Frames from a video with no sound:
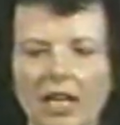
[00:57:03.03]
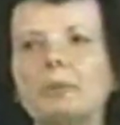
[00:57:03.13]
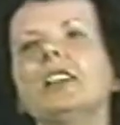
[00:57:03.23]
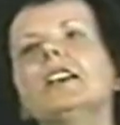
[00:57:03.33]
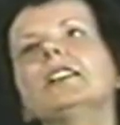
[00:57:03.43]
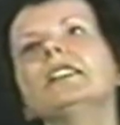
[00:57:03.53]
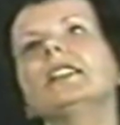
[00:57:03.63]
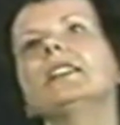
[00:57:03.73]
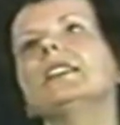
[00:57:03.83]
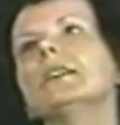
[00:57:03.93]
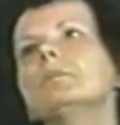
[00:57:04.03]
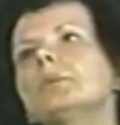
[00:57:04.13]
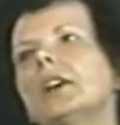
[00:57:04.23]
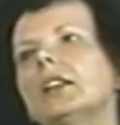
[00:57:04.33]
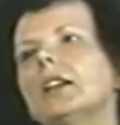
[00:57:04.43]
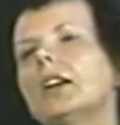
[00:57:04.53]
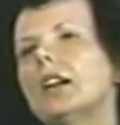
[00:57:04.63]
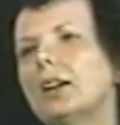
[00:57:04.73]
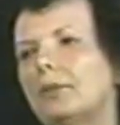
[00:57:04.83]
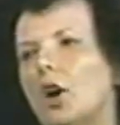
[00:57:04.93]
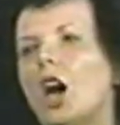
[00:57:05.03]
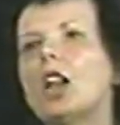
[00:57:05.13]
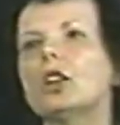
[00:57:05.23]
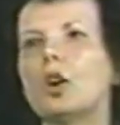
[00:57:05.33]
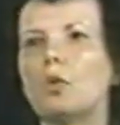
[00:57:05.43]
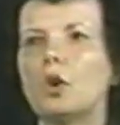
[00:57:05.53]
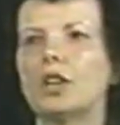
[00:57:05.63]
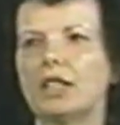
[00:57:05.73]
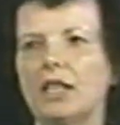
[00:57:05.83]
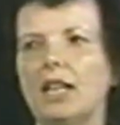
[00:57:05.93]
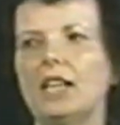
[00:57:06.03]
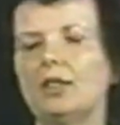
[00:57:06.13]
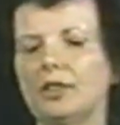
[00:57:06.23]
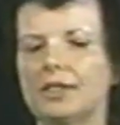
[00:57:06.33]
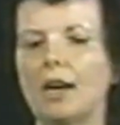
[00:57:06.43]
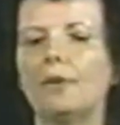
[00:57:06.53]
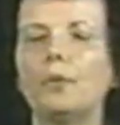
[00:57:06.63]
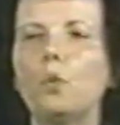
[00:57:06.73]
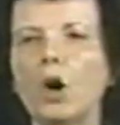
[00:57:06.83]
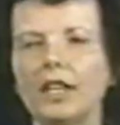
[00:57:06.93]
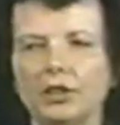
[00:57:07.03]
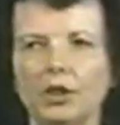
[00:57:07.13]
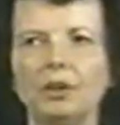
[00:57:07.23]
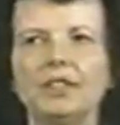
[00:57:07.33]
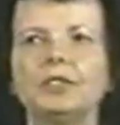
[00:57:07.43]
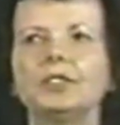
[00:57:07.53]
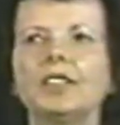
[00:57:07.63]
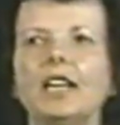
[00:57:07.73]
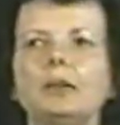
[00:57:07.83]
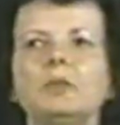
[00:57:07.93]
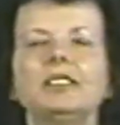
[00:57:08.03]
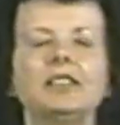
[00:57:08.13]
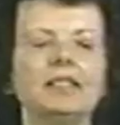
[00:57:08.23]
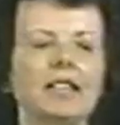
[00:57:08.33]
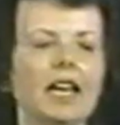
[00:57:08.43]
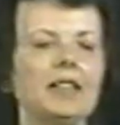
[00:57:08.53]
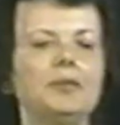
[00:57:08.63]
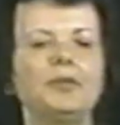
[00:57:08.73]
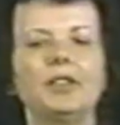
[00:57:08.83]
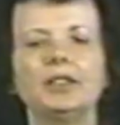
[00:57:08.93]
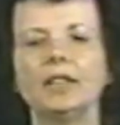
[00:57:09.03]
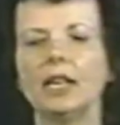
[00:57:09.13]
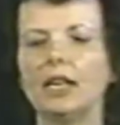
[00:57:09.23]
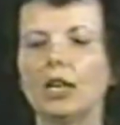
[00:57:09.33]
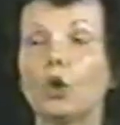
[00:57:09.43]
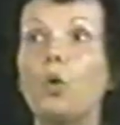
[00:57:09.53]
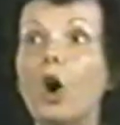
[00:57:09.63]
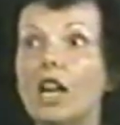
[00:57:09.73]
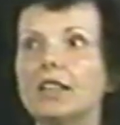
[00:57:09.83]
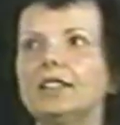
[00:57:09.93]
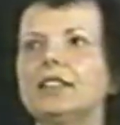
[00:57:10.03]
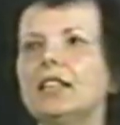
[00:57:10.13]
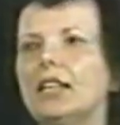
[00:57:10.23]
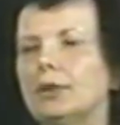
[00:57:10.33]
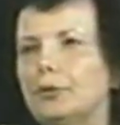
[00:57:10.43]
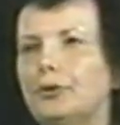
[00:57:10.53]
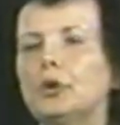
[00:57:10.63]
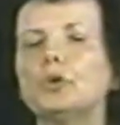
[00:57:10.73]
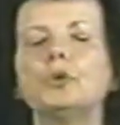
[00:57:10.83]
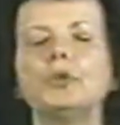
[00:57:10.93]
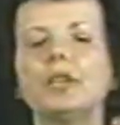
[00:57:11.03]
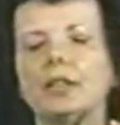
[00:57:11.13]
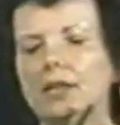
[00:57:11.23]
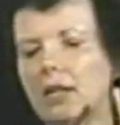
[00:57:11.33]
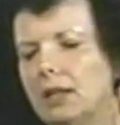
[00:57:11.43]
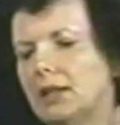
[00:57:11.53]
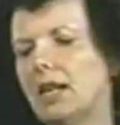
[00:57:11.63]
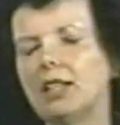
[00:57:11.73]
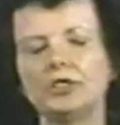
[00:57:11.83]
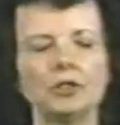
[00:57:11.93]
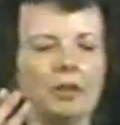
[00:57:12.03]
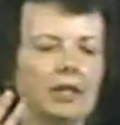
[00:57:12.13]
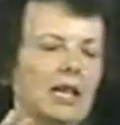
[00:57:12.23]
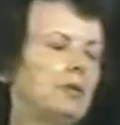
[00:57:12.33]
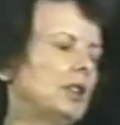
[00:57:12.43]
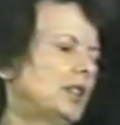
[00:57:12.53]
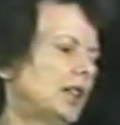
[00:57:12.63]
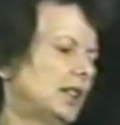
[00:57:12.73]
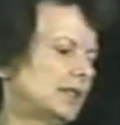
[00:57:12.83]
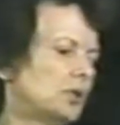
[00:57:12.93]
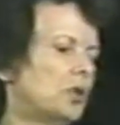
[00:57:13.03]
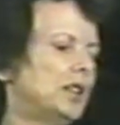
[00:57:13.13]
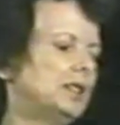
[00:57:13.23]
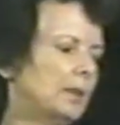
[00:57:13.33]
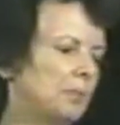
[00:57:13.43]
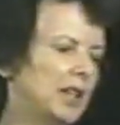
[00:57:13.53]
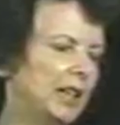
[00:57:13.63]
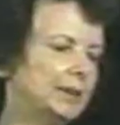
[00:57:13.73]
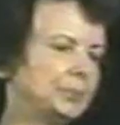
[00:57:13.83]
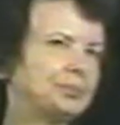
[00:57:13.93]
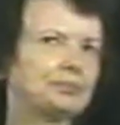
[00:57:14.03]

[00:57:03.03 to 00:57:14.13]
coming under the umbrella of all coordinators of what your entertainment and life and quality and food and nature and everything is going to be.